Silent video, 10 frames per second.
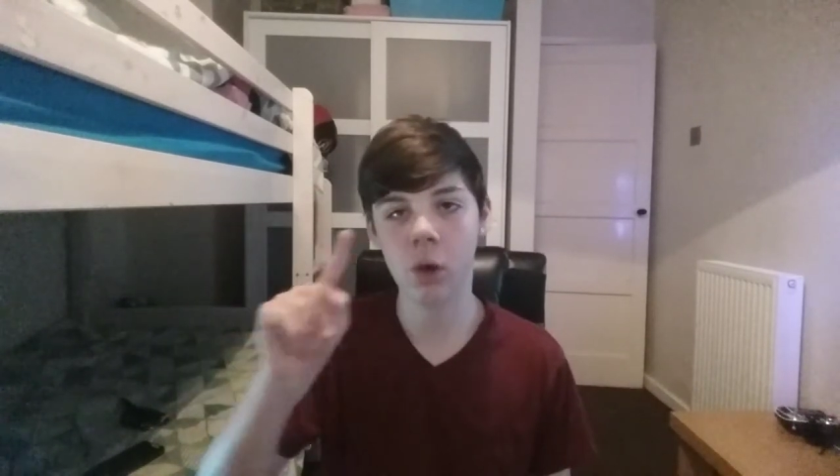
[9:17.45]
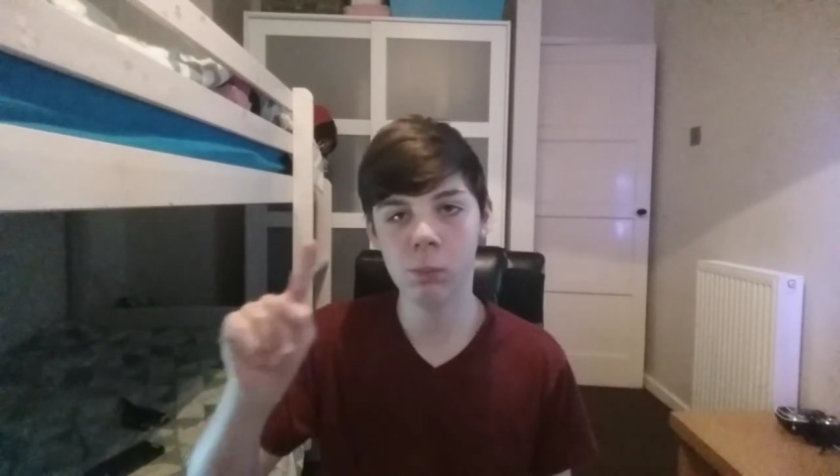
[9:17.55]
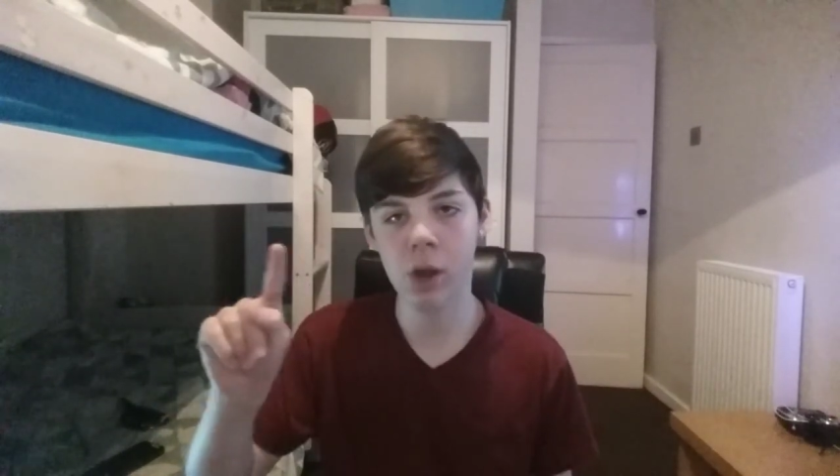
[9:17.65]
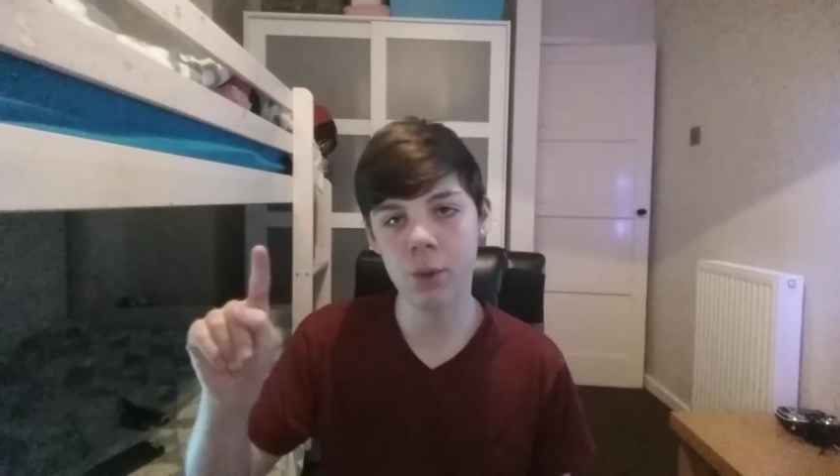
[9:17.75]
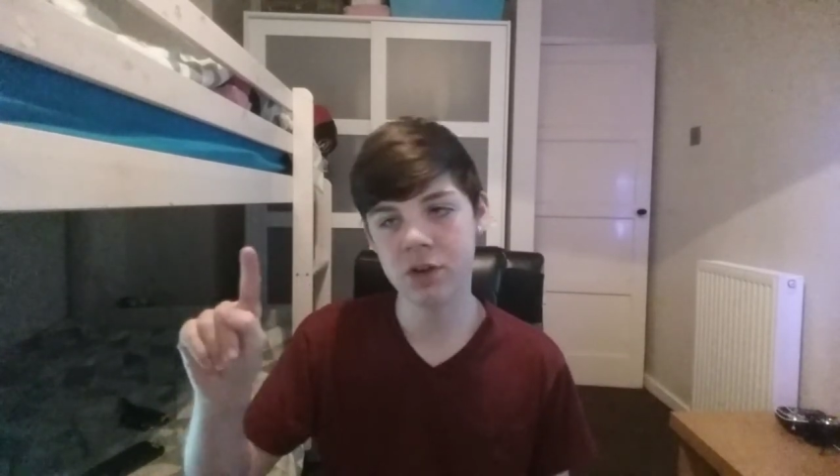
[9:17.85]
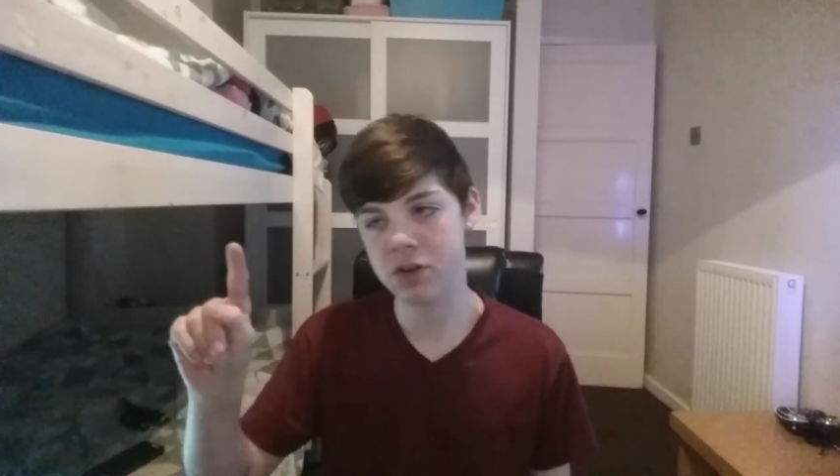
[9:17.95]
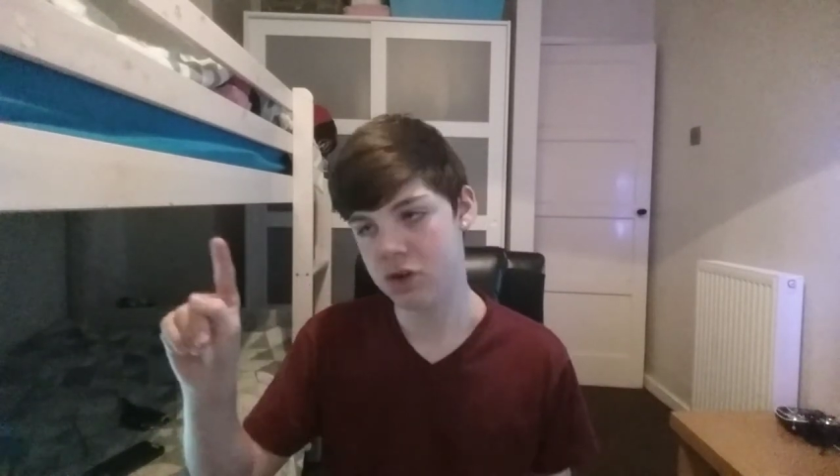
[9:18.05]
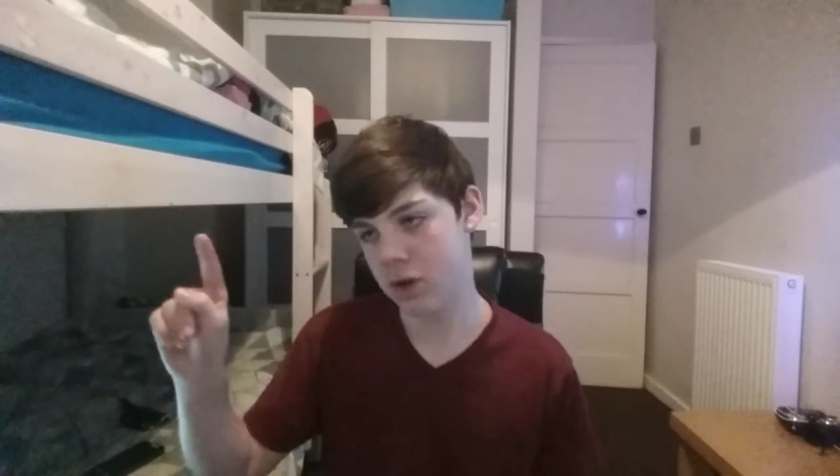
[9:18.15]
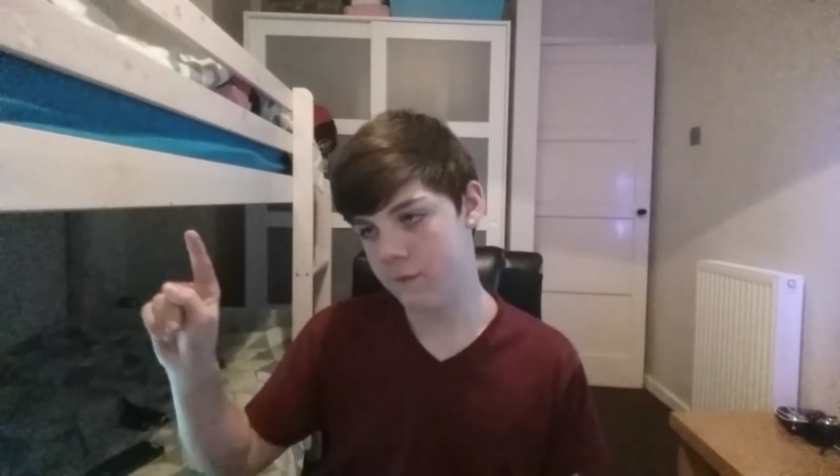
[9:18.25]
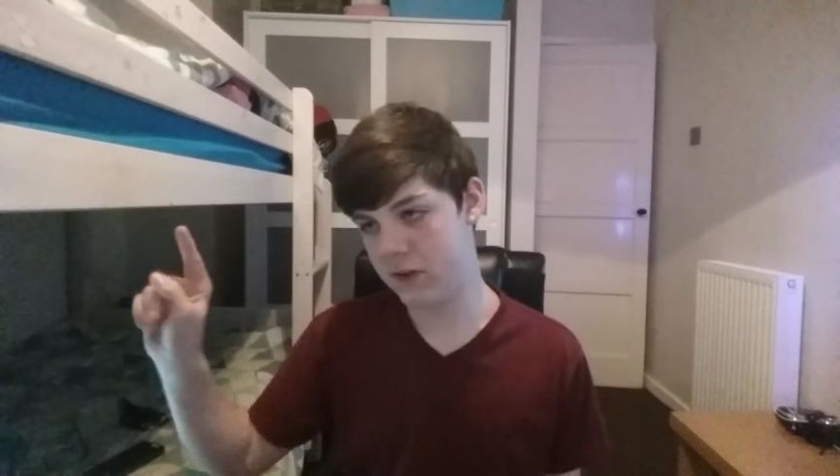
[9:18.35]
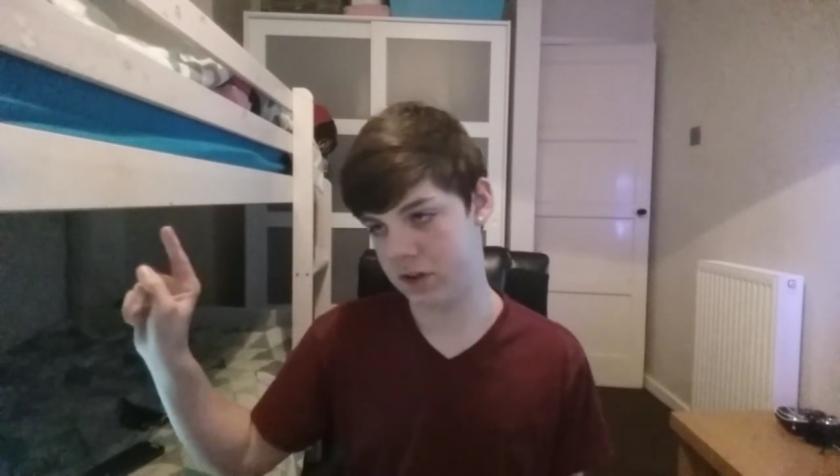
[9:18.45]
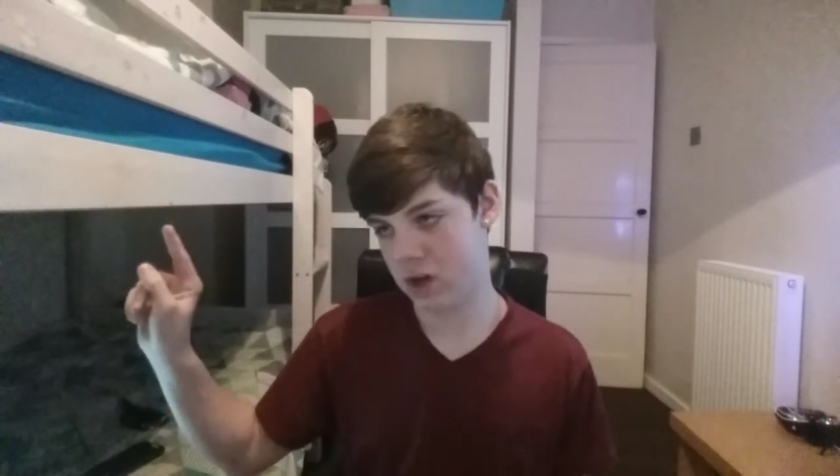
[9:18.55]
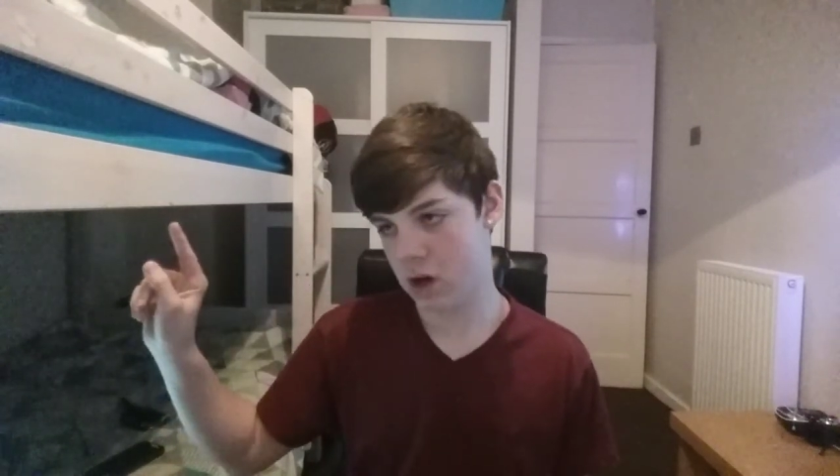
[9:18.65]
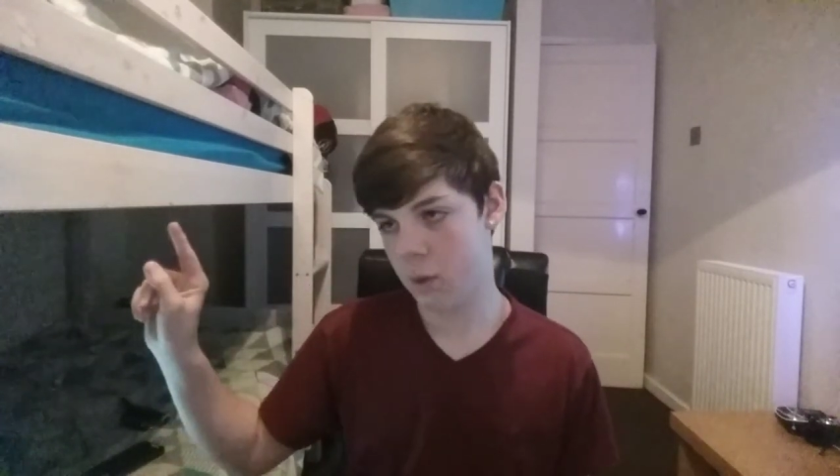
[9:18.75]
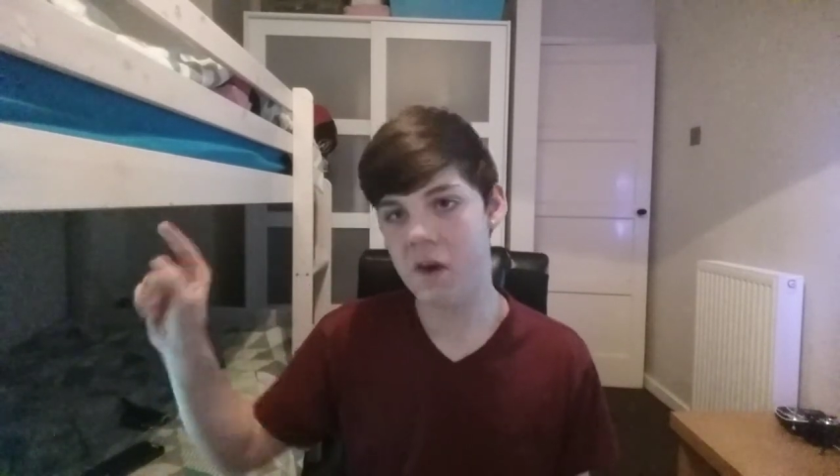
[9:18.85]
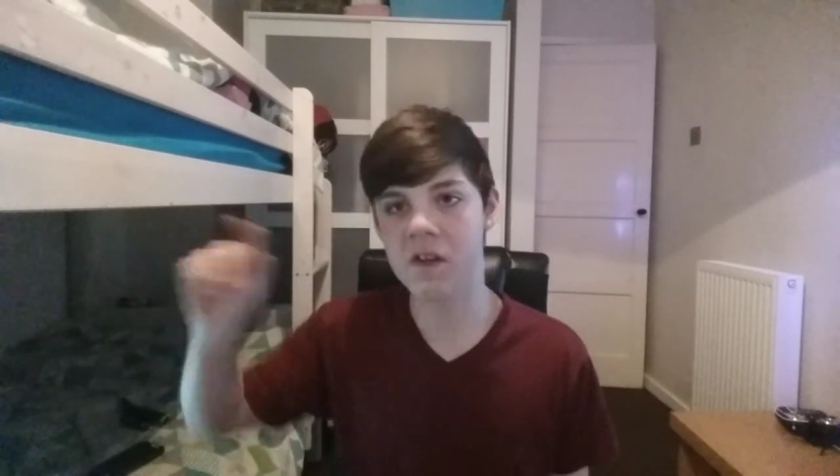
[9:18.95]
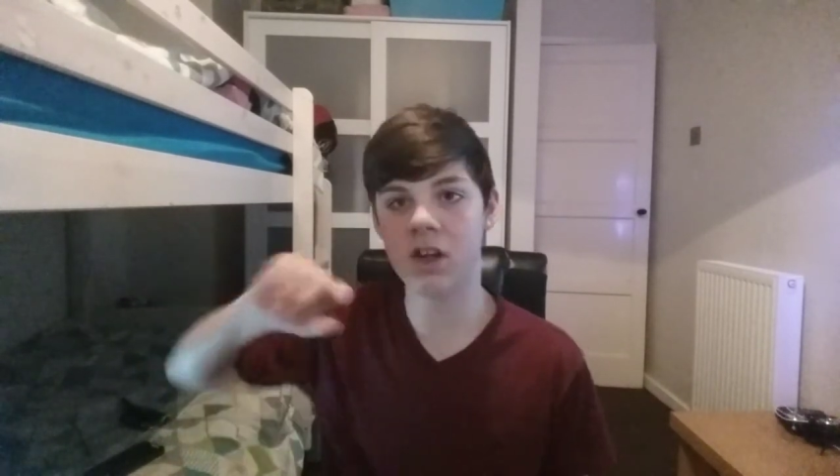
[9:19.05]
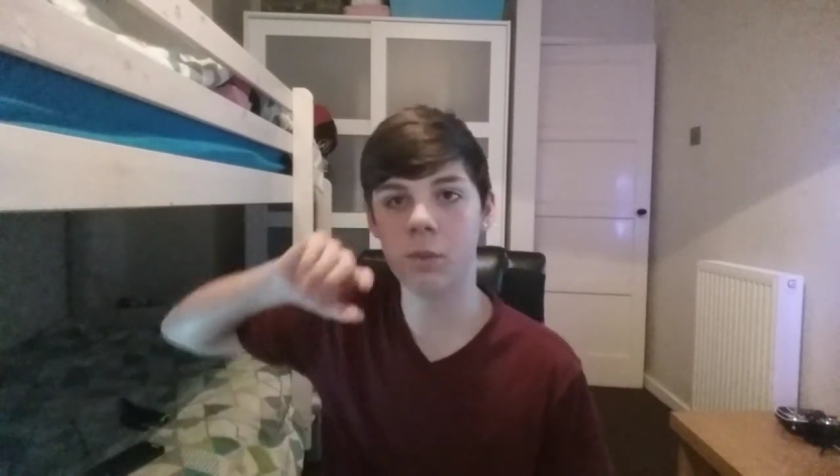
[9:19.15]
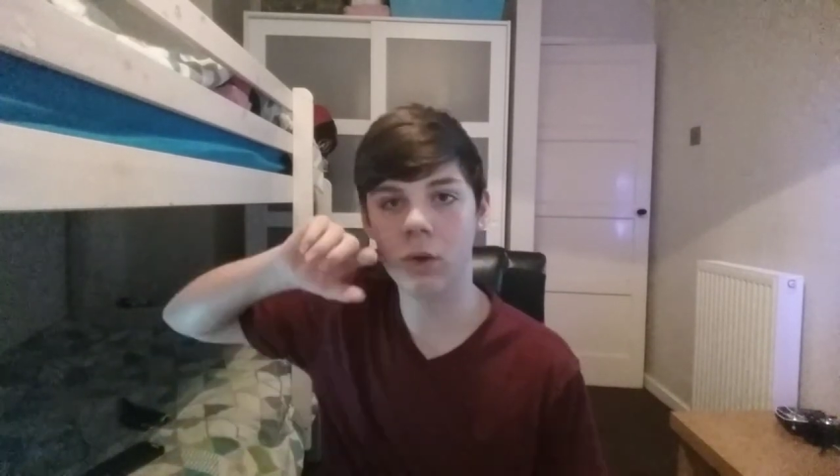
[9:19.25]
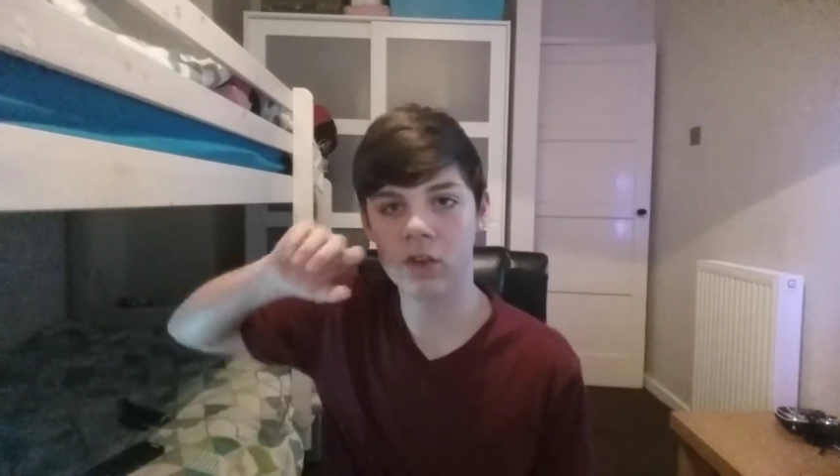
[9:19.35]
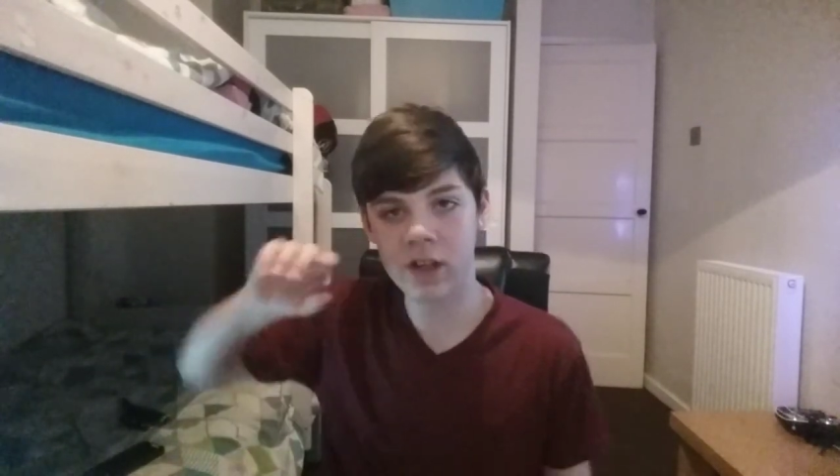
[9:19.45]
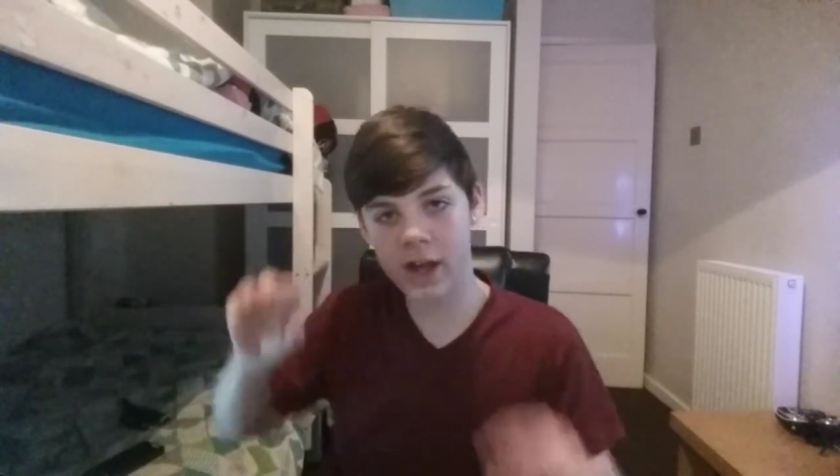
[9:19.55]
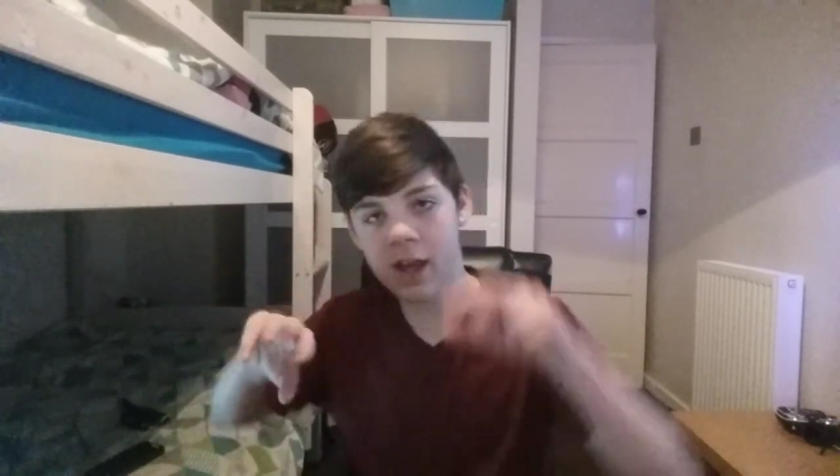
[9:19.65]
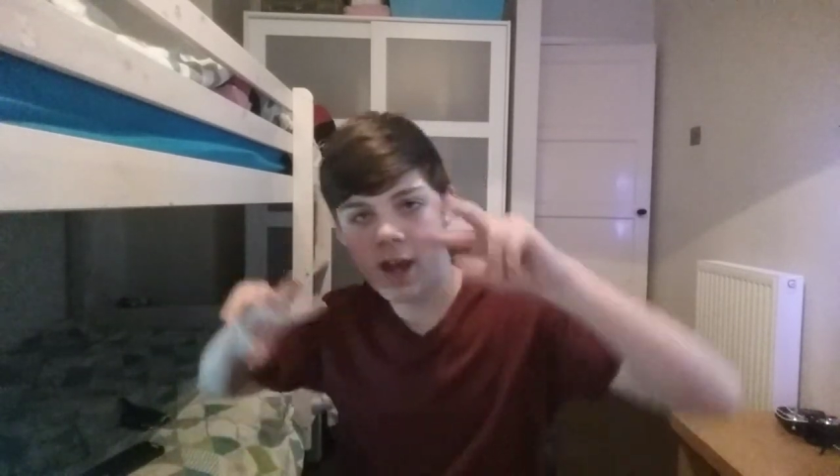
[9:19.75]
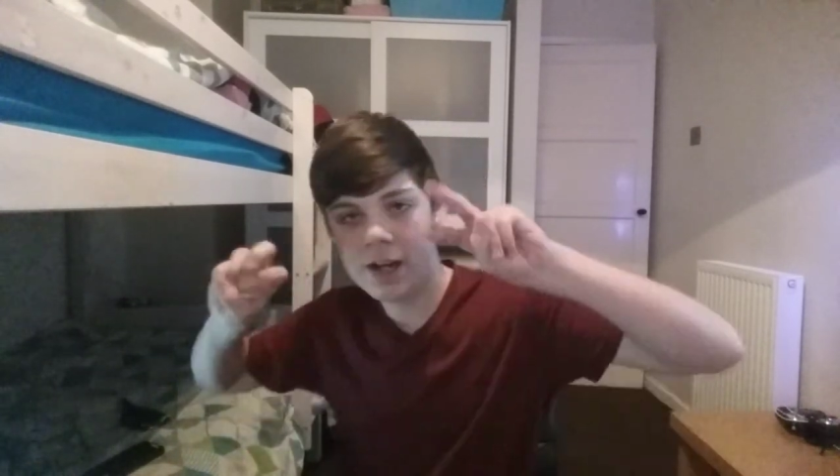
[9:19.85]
uploaded a new video, and then it will say,